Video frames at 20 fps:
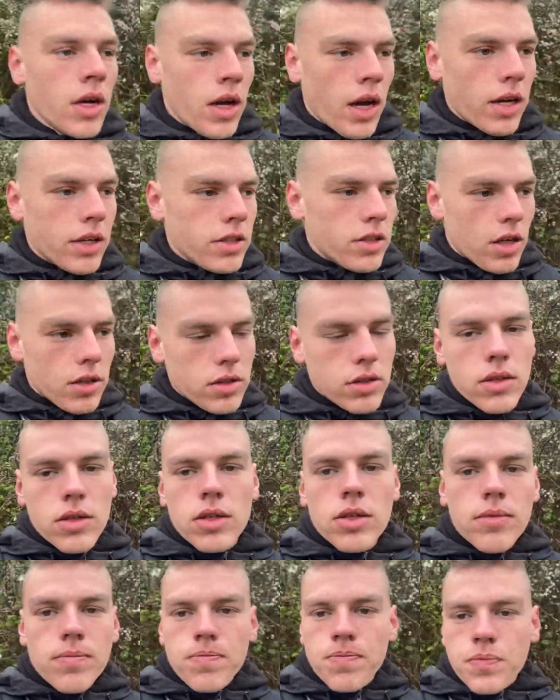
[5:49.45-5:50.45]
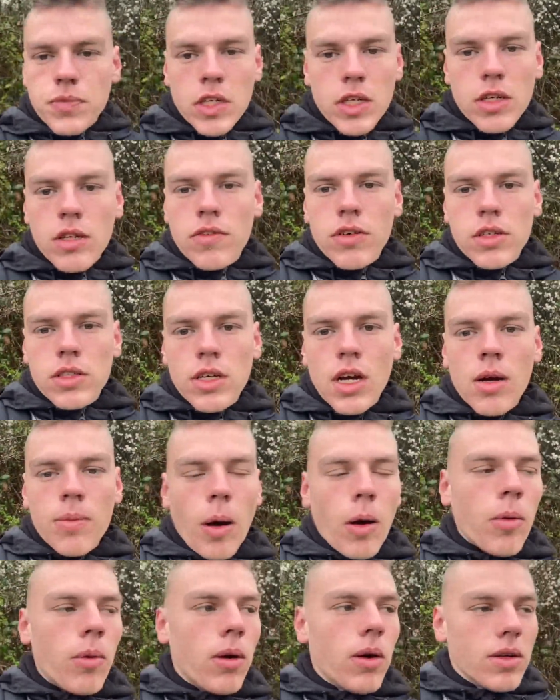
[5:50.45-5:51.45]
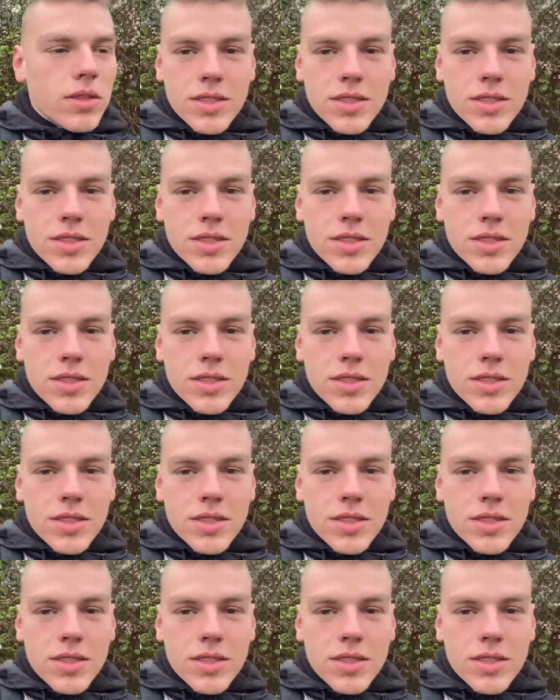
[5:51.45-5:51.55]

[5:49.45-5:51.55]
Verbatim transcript: And you don't do it. You're going to feel terrible,